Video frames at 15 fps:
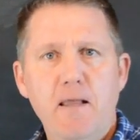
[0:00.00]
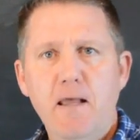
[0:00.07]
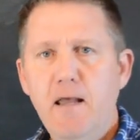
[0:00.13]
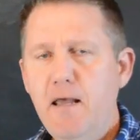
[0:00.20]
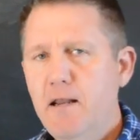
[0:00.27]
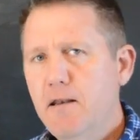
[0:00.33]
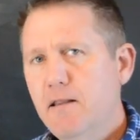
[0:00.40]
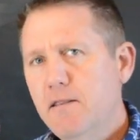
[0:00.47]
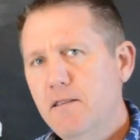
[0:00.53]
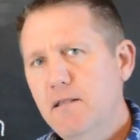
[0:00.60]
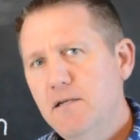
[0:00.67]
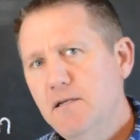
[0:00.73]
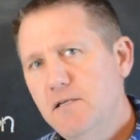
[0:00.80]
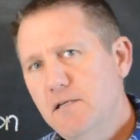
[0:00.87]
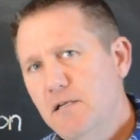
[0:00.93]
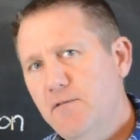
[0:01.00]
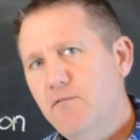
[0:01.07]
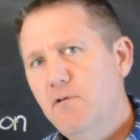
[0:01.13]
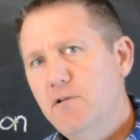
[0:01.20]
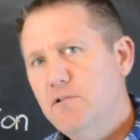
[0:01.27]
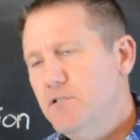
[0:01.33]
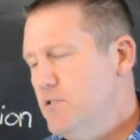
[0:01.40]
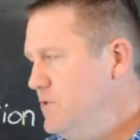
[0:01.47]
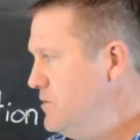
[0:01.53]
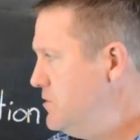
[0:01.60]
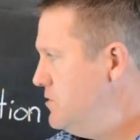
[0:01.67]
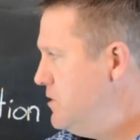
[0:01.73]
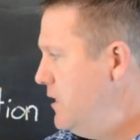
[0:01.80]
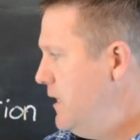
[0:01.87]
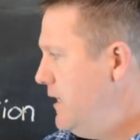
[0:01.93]
and the
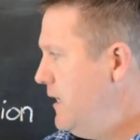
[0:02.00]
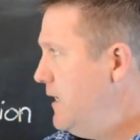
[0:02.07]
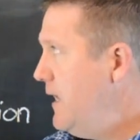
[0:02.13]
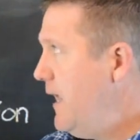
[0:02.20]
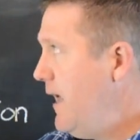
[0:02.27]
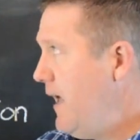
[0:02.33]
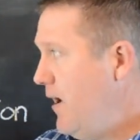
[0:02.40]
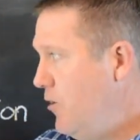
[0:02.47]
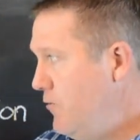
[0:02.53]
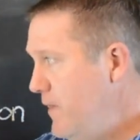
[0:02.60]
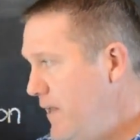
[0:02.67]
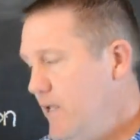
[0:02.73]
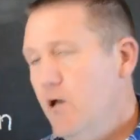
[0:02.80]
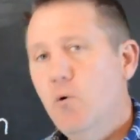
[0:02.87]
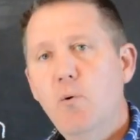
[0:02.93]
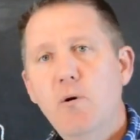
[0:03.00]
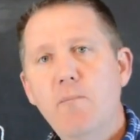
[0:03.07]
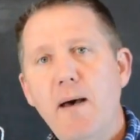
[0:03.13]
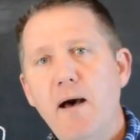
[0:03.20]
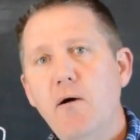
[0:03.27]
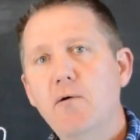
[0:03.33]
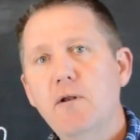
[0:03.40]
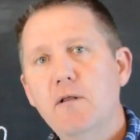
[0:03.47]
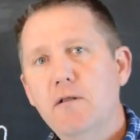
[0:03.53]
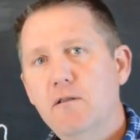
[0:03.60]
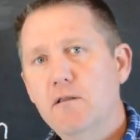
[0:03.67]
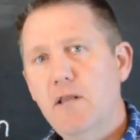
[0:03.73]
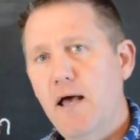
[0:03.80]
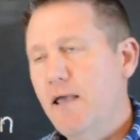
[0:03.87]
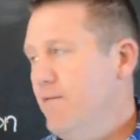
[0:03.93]
differences in how they go about
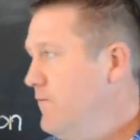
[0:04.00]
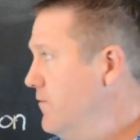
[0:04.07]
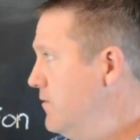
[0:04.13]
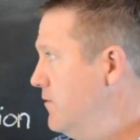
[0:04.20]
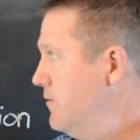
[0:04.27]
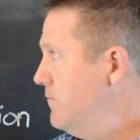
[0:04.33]
life.